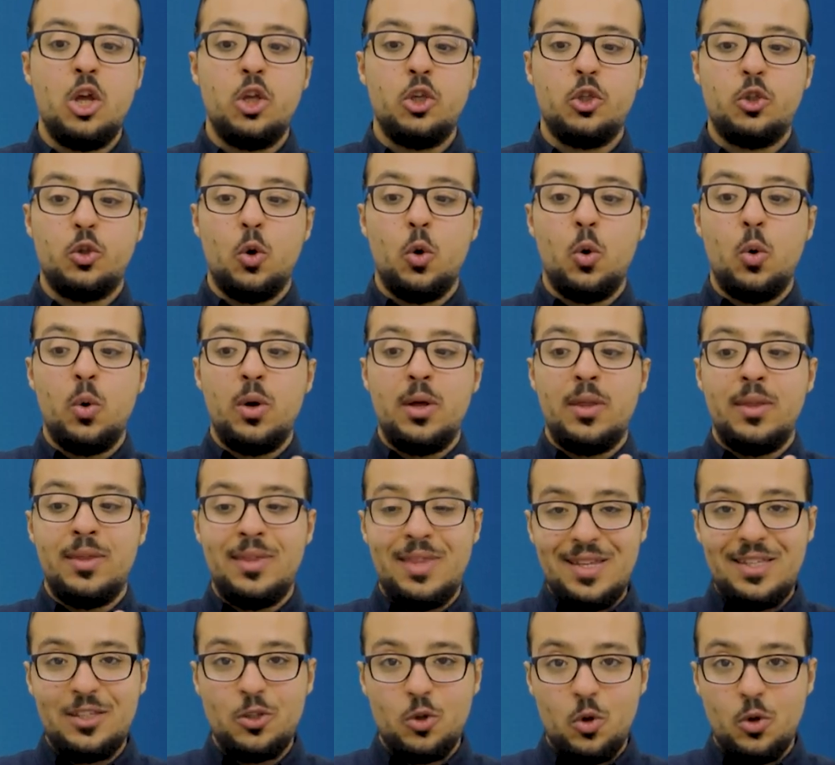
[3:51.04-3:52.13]
So
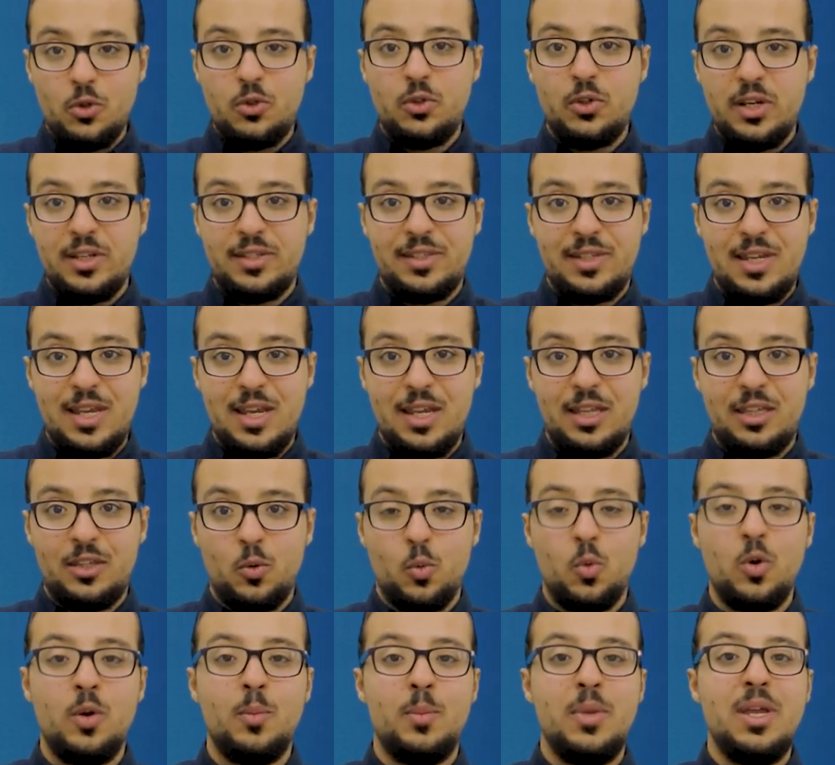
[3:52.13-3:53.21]
this goods receipt
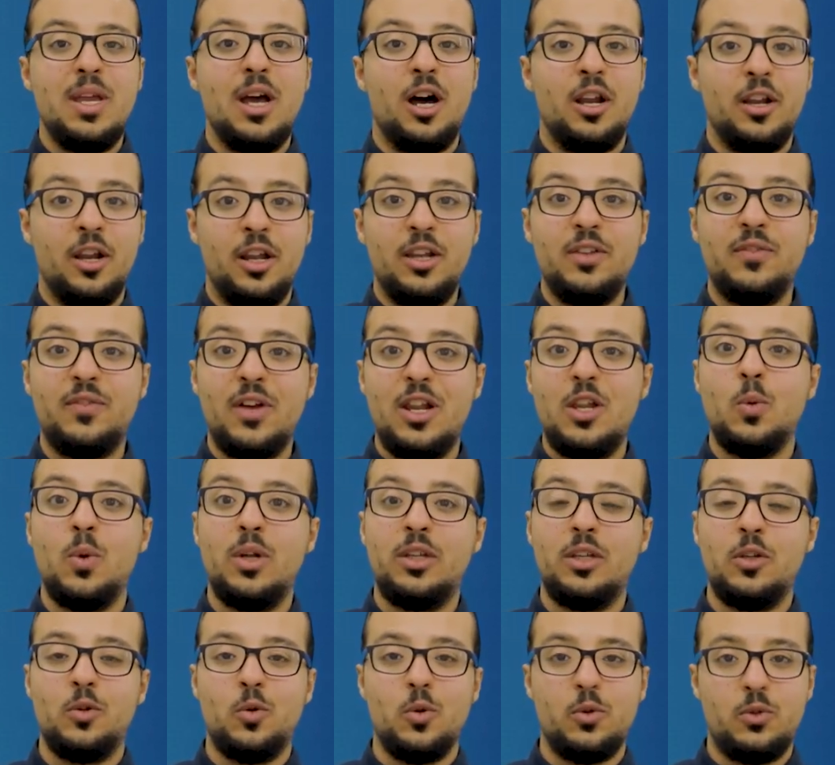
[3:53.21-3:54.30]
will be a
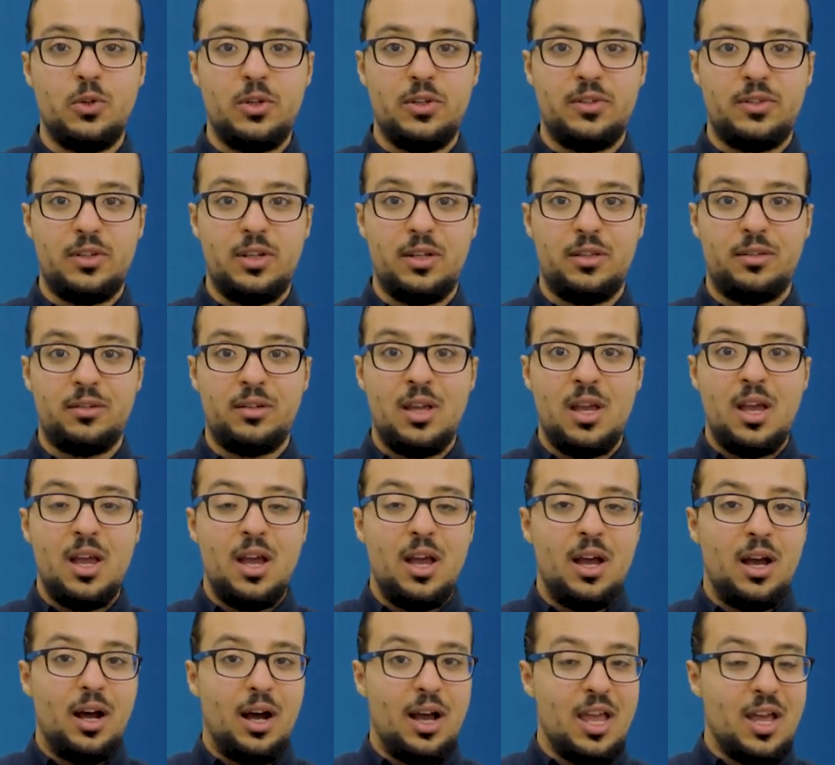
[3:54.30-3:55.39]
non-valuated goods receipt.
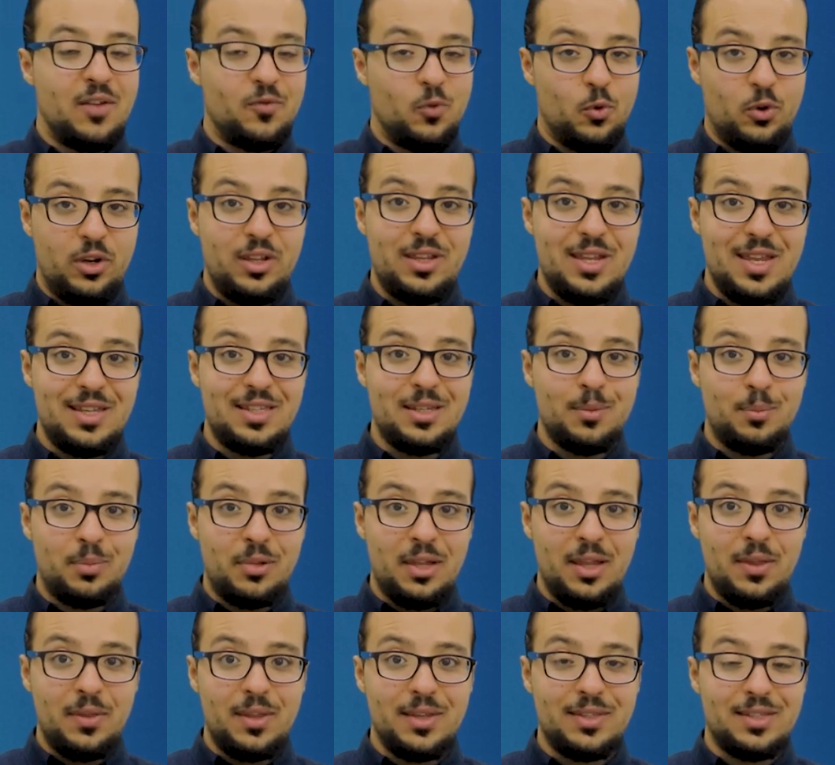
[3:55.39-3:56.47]
I have already
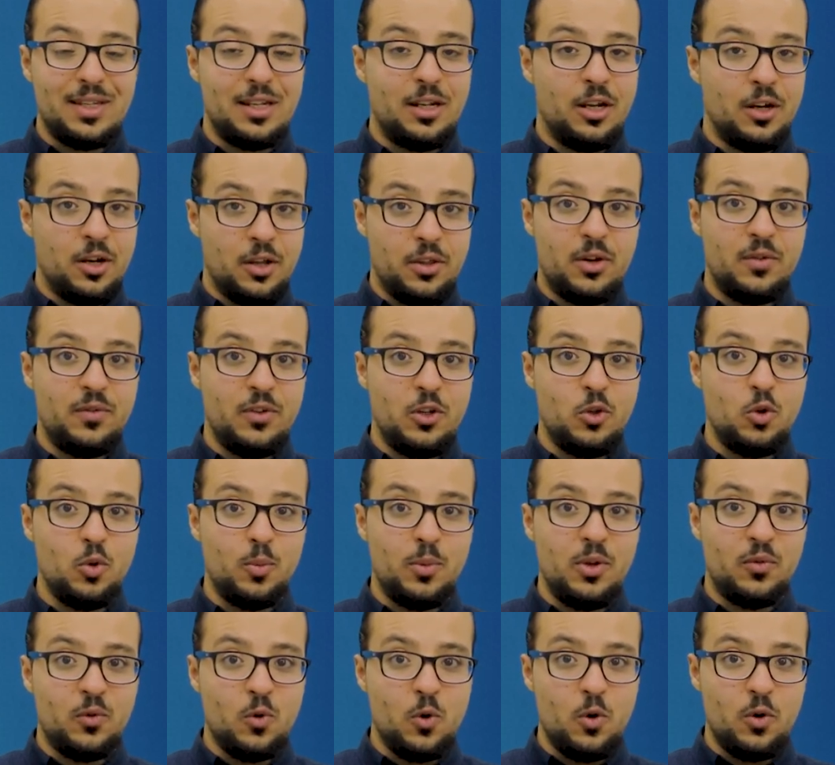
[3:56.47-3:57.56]
explained this in another video
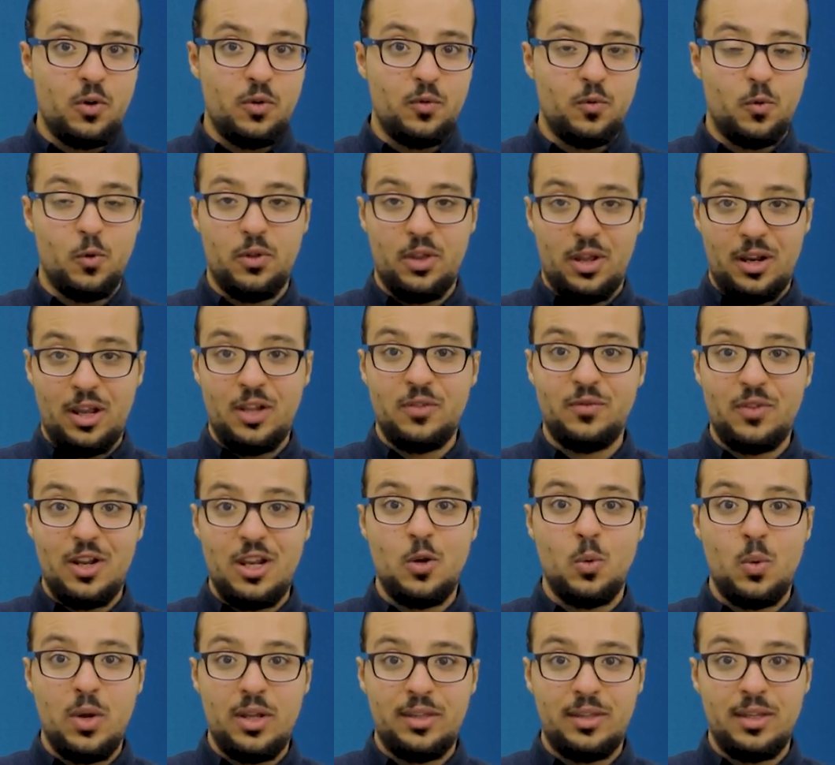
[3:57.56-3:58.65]
before for the
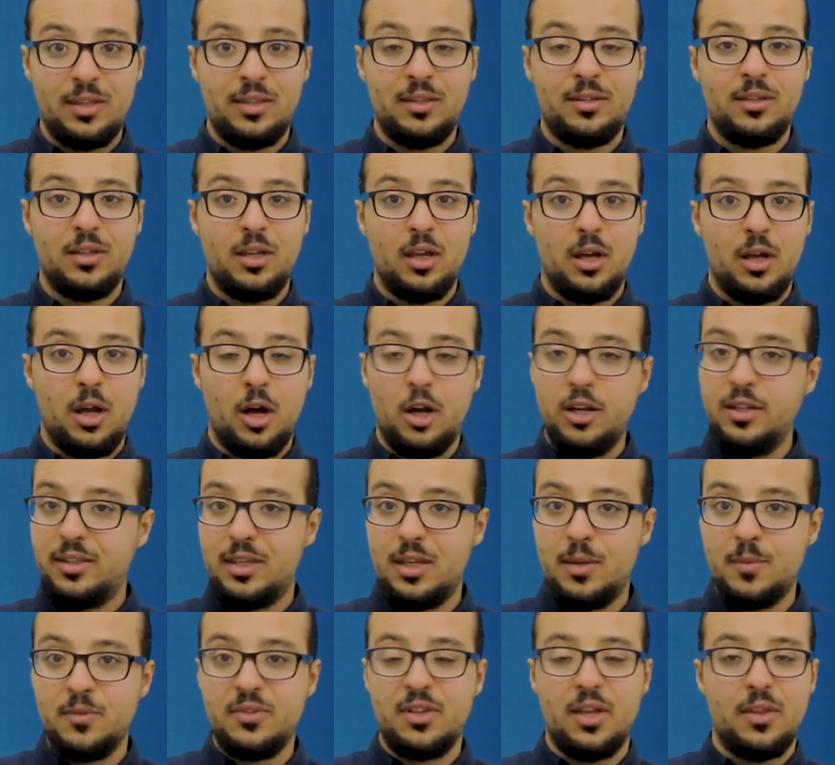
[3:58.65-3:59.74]
non-valuated
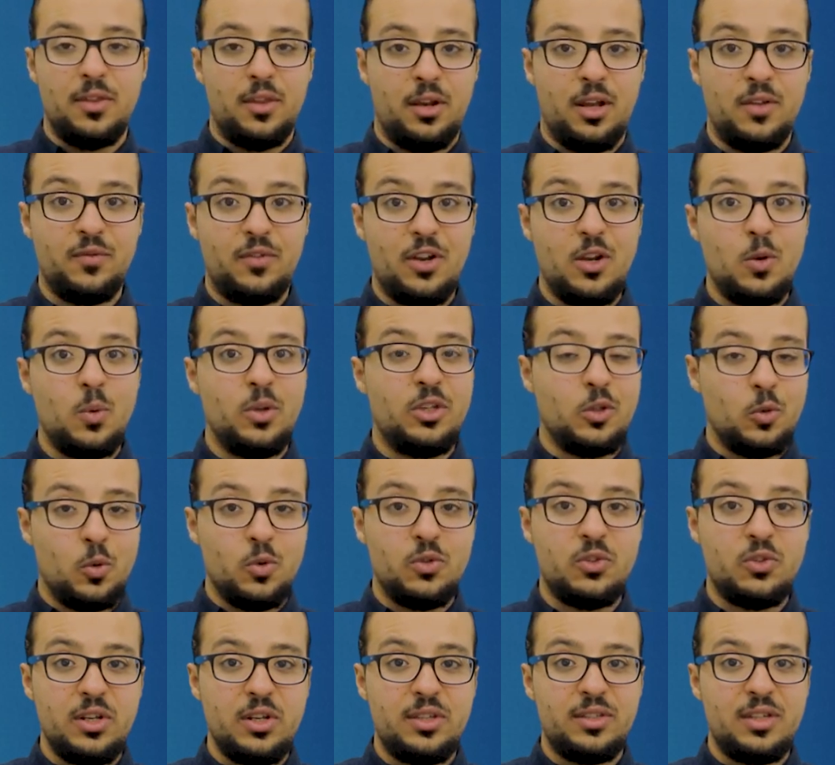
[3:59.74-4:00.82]
items and the non-valuated
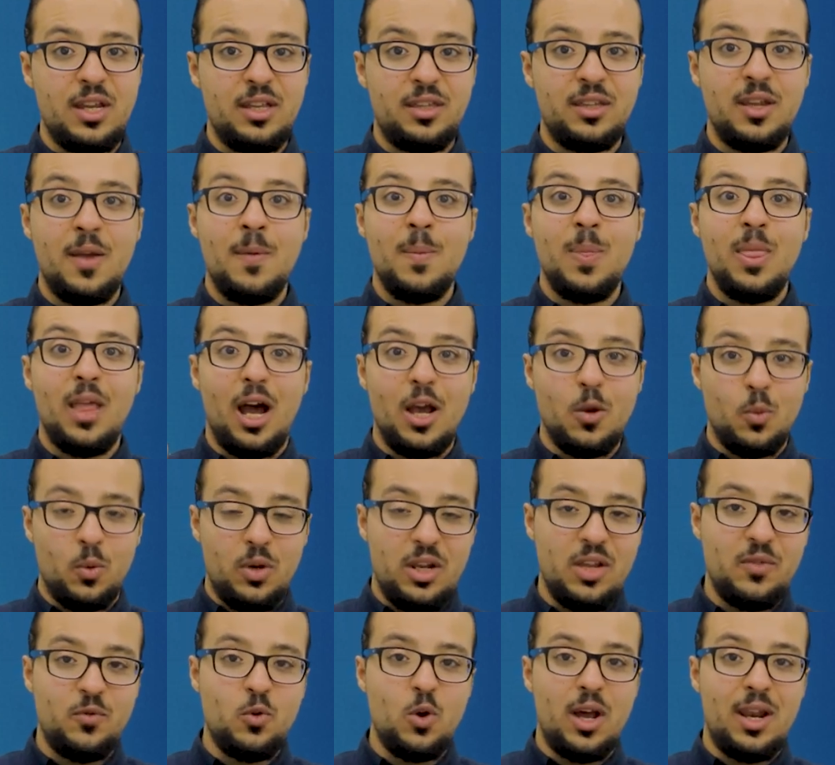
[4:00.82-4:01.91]
receipt. I will
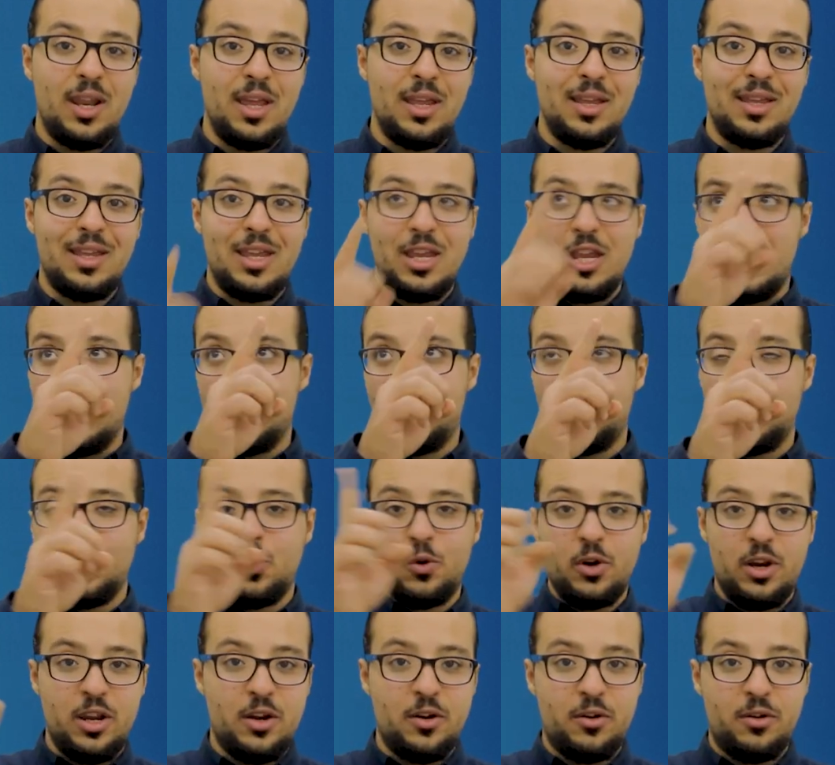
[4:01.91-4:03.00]
leave you a link here
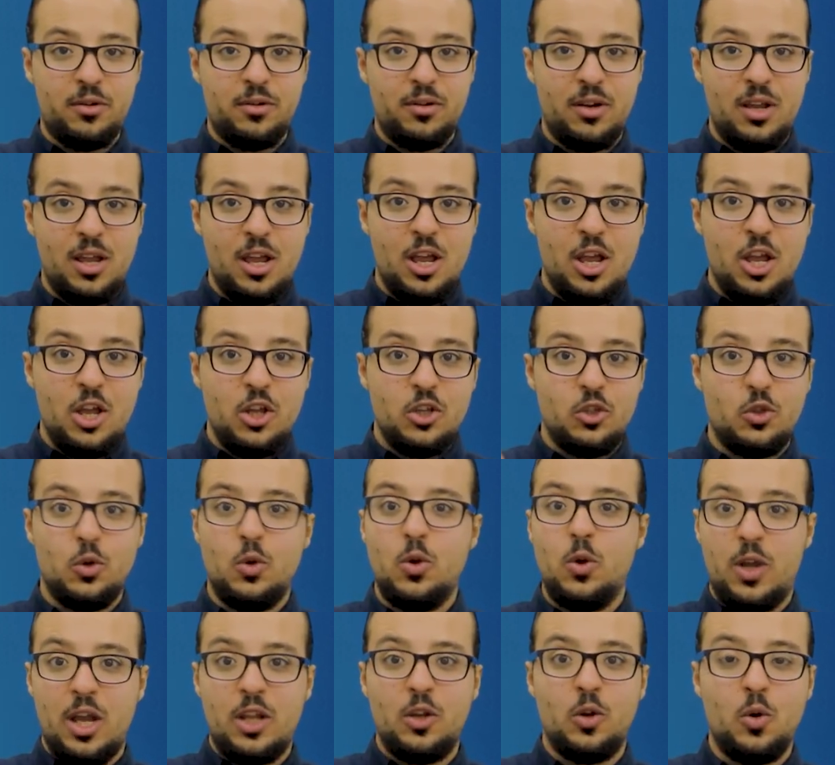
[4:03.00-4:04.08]
or here so
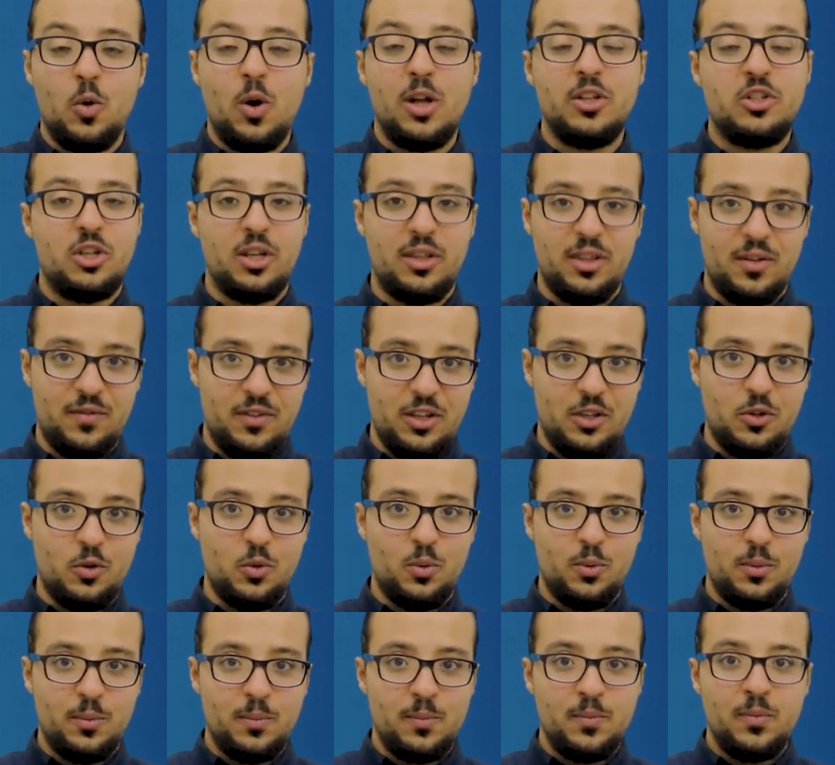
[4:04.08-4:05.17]
you can go and check the video.